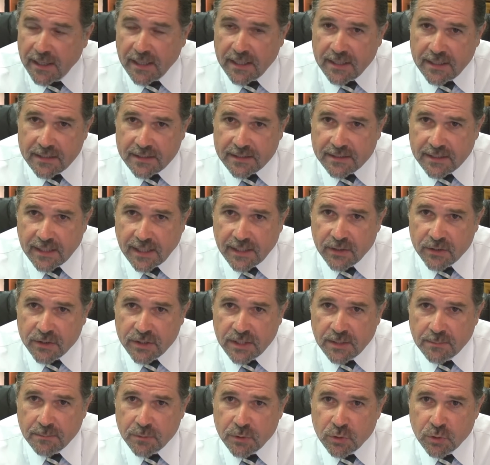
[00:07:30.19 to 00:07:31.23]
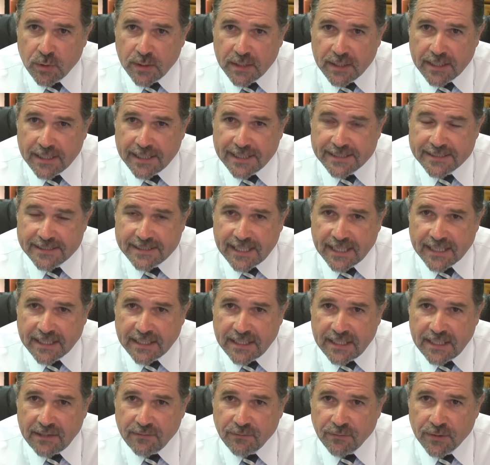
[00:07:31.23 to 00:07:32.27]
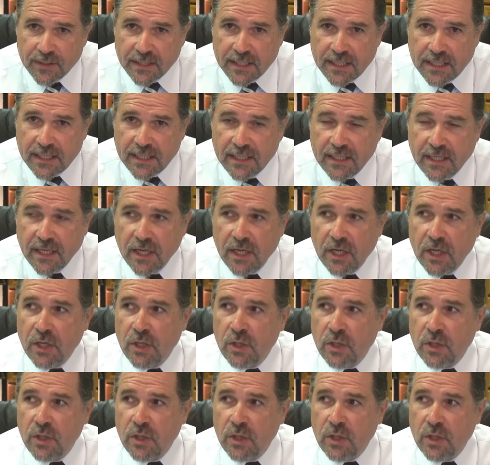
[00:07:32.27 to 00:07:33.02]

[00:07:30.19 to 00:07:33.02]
An insider tip, trick, and technique for getting